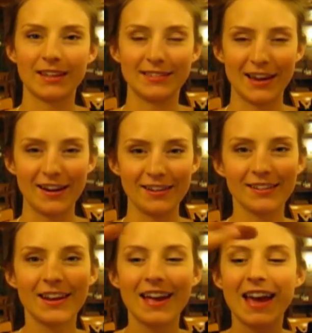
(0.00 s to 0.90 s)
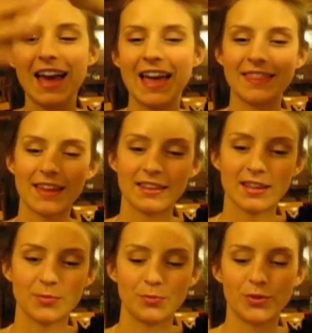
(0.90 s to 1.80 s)
air, and then
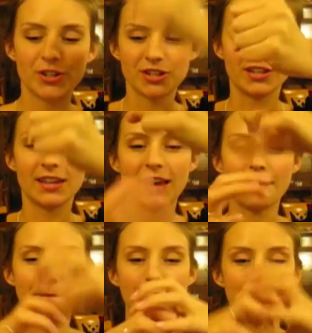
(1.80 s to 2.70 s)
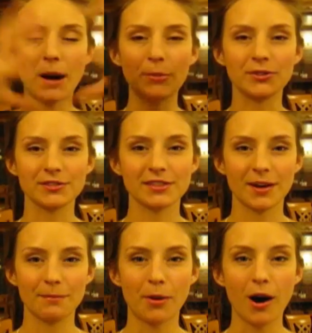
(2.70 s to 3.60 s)
they push it, and bubbles
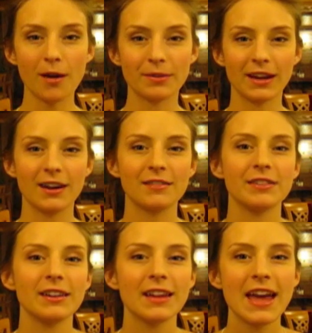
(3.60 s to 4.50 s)
come popping out of it,